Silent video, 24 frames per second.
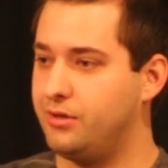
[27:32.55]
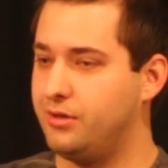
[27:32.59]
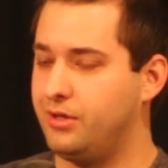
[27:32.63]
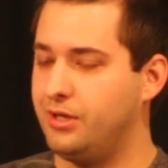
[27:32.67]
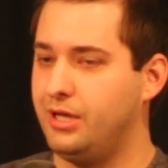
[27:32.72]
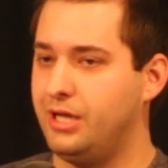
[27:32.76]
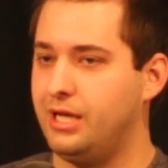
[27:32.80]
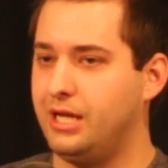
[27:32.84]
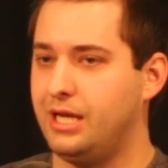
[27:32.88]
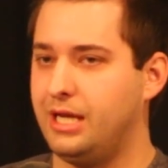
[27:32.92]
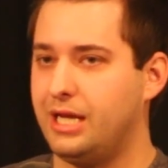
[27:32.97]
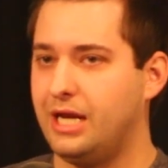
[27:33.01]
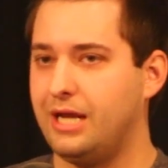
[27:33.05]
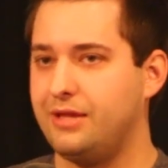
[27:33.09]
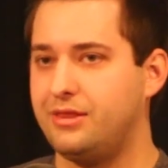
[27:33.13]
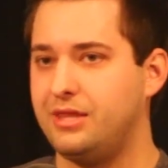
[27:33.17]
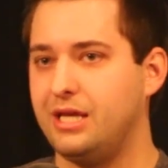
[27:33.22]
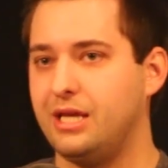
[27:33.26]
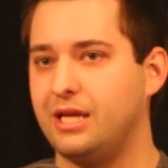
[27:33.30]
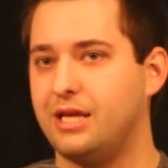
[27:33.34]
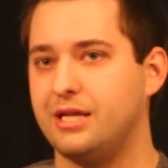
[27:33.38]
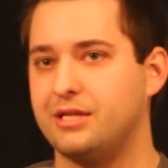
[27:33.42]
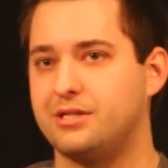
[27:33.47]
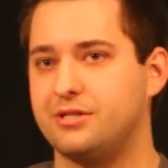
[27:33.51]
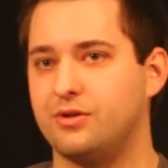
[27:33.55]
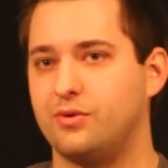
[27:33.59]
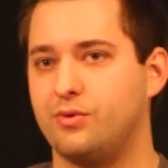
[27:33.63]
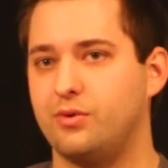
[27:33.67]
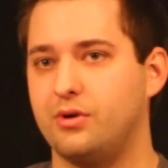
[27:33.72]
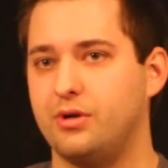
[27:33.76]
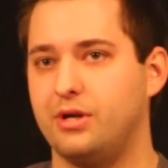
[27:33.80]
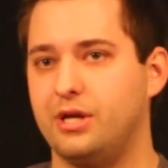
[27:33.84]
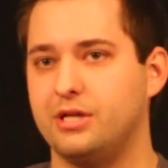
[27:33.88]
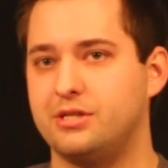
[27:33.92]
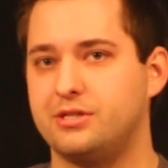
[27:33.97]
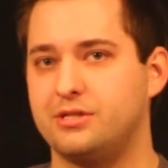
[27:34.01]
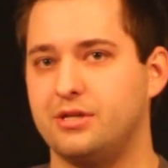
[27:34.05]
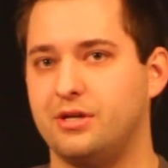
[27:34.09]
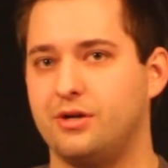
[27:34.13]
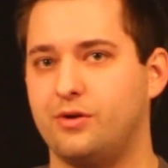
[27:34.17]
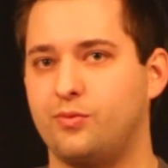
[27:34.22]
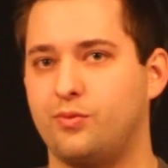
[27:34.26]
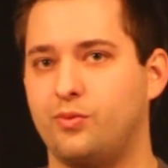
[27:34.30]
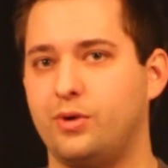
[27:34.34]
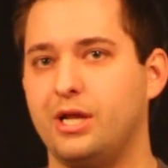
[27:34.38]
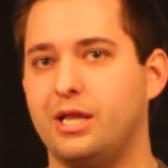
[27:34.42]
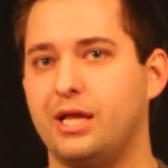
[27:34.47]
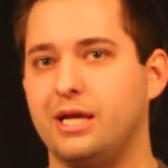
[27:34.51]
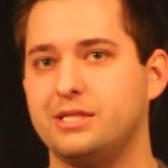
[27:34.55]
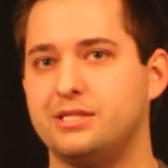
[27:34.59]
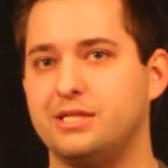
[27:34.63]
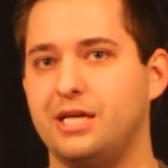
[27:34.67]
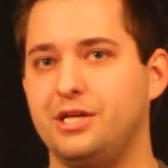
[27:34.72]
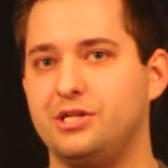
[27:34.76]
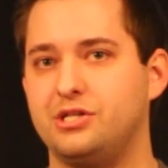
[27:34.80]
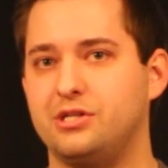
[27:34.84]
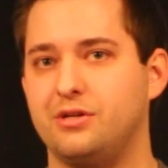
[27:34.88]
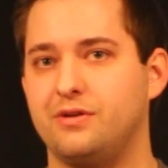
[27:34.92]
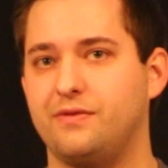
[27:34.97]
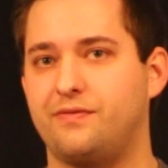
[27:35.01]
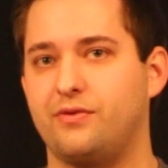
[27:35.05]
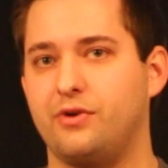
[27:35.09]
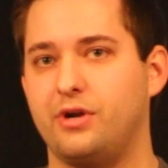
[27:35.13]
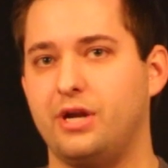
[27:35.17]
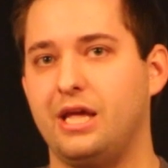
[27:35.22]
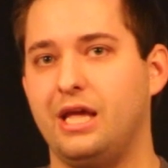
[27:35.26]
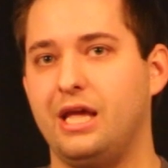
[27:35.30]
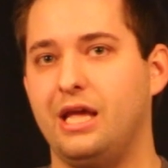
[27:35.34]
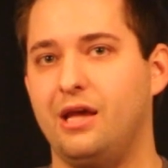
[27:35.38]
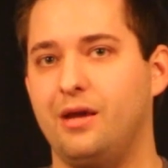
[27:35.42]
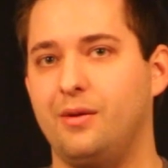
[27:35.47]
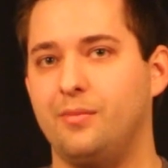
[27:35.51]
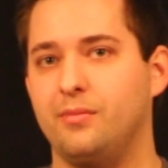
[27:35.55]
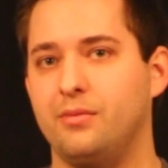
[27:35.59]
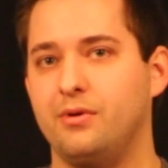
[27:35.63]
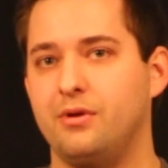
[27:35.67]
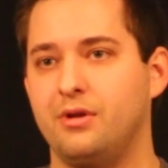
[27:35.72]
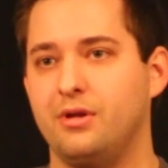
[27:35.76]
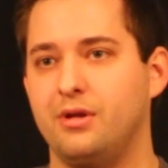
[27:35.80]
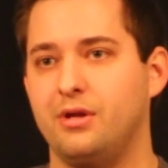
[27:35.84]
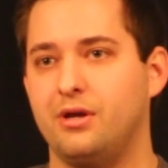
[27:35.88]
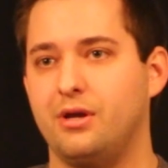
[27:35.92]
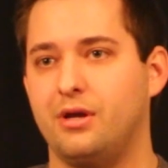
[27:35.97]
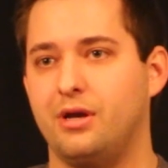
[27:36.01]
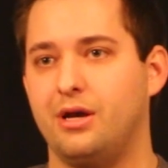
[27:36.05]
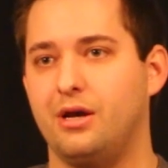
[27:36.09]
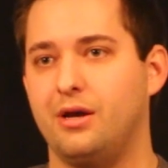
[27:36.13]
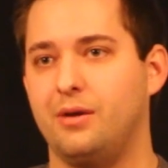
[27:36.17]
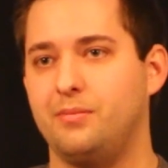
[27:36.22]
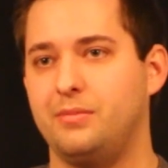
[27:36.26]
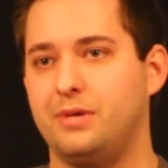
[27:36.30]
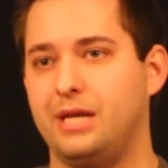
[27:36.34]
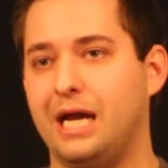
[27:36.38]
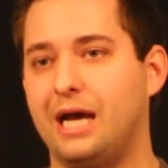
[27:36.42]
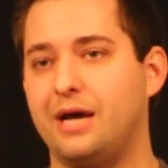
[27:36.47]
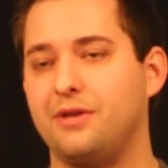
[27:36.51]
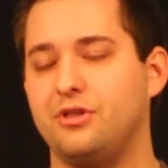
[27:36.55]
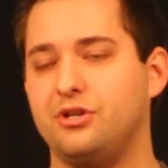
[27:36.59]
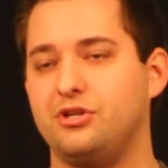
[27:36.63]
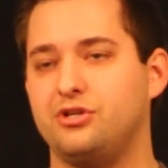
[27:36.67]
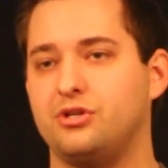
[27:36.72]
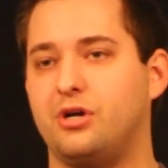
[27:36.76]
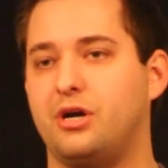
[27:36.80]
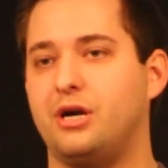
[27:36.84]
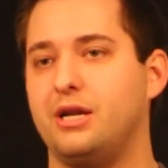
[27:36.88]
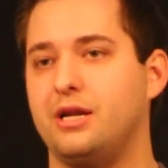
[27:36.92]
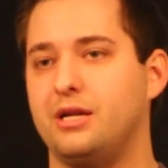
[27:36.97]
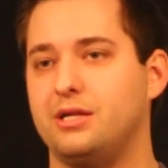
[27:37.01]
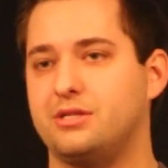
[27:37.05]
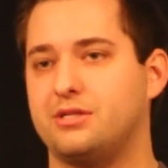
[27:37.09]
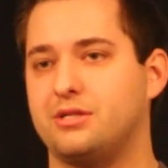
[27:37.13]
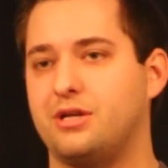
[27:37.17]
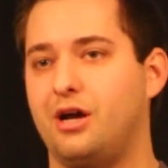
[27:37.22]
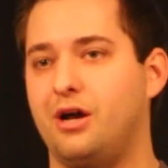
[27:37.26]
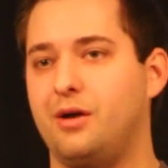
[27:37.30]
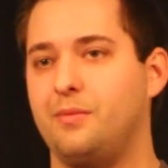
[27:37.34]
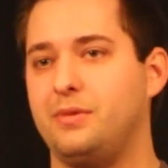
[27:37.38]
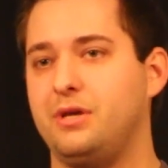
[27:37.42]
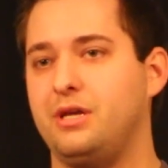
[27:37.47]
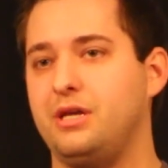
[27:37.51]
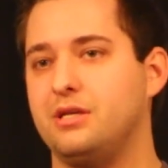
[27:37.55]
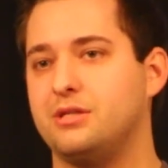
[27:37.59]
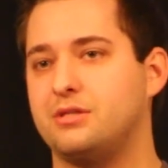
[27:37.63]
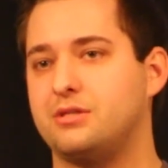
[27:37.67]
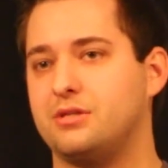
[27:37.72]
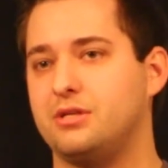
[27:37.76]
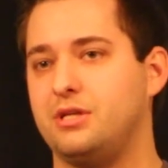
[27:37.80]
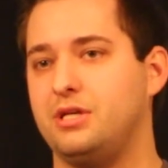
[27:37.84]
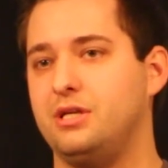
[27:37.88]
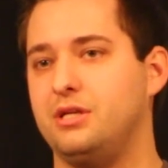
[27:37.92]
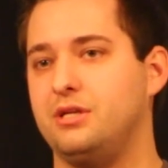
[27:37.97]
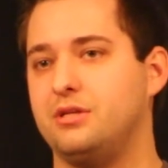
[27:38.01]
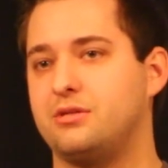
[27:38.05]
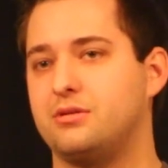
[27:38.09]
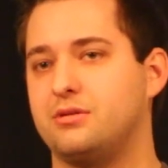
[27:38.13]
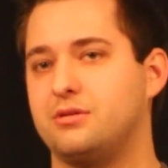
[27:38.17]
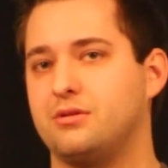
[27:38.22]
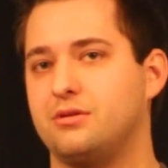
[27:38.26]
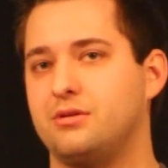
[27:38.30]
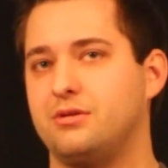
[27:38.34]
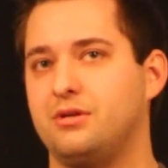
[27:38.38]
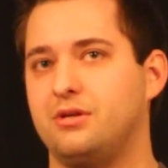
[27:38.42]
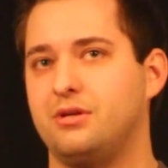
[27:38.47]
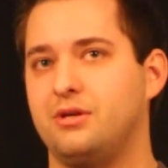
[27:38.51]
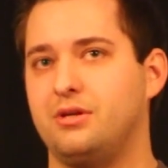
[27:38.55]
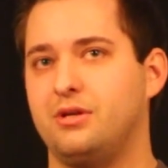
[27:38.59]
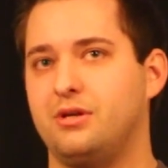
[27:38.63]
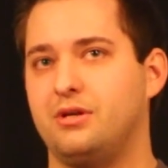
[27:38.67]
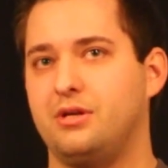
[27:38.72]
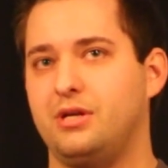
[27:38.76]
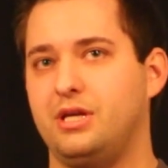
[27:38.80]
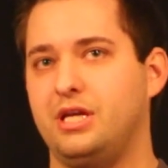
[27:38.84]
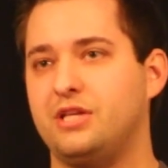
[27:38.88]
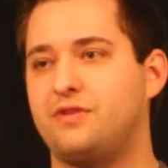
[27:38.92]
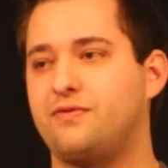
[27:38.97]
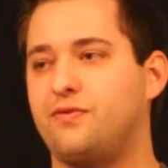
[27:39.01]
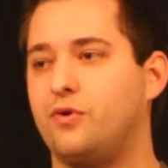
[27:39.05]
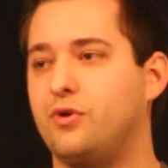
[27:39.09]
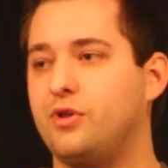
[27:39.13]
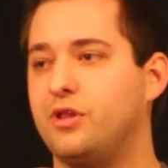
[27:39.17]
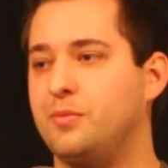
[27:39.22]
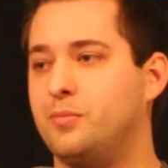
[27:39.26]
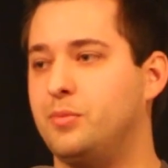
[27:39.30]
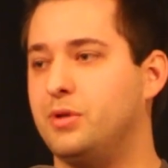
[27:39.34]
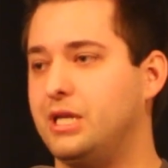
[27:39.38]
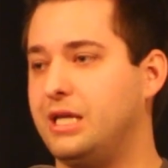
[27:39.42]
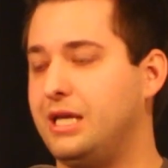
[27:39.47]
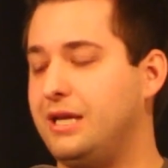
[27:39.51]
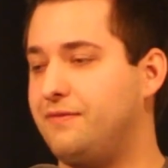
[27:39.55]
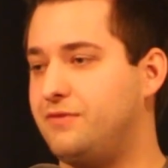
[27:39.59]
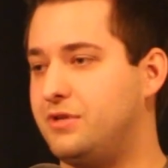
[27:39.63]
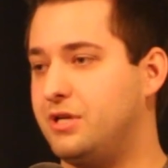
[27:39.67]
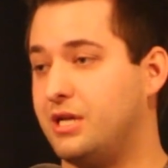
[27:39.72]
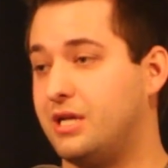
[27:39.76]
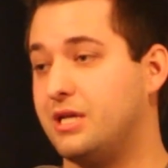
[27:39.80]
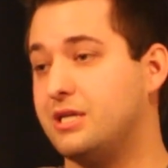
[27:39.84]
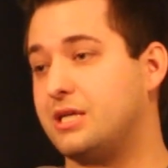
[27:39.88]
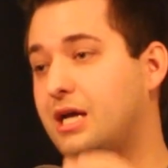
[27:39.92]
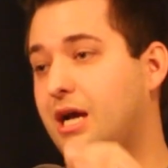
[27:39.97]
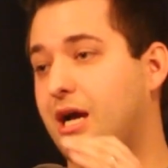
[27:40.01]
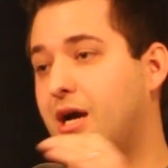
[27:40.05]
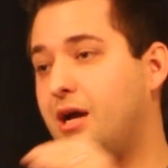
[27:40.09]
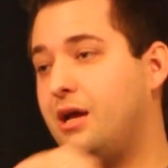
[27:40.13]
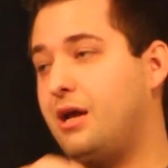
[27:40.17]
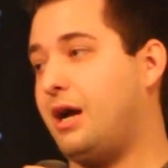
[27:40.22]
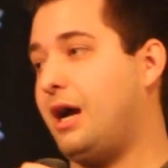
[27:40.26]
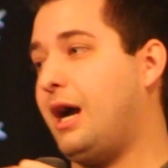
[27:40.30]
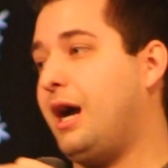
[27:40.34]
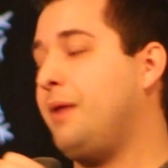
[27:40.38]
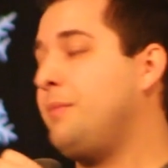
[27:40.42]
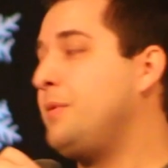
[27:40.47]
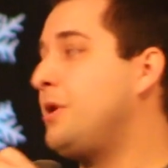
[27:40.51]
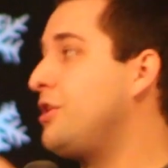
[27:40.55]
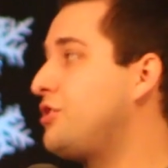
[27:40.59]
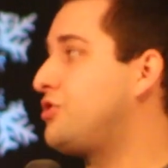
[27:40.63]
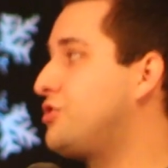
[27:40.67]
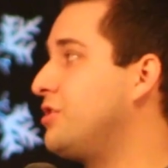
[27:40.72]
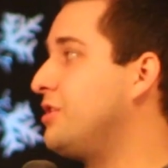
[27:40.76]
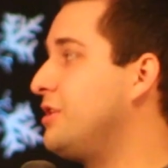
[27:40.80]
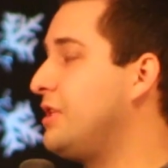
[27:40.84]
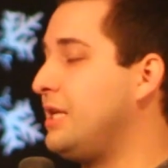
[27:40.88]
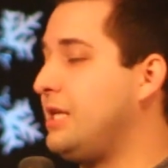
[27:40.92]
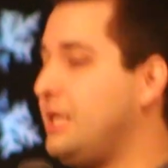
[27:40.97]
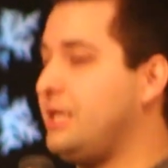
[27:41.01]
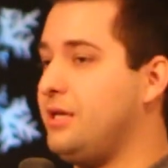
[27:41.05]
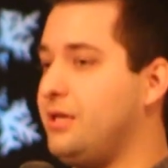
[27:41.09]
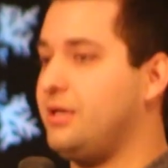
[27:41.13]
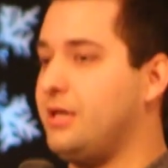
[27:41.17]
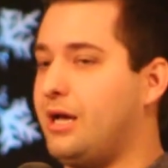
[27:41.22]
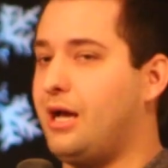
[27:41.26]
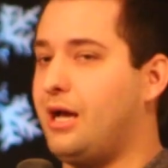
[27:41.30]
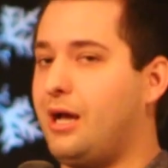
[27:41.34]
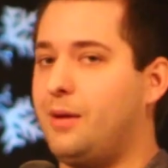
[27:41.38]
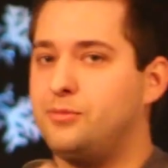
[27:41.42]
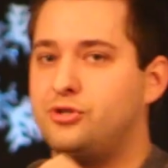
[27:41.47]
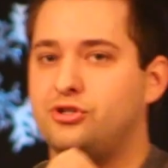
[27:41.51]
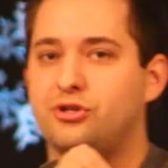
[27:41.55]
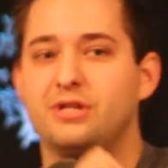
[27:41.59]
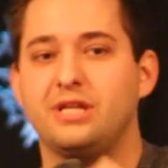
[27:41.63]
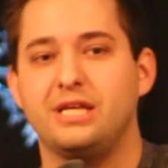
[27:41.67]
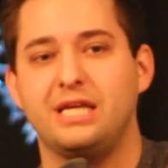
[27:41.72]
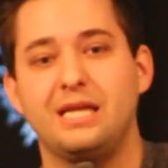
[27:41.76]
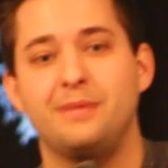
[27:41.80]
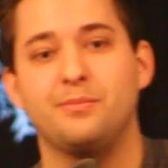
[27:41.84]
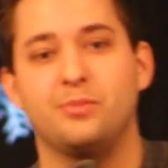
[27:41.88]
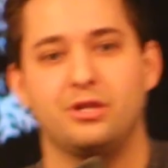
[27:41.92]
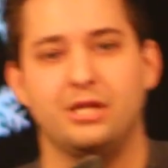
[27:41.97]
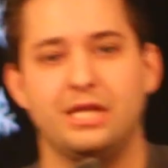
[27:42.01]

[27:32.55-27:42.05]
And I think it's a realization for him now that John has come. He's fully believed it, because I'm sure that he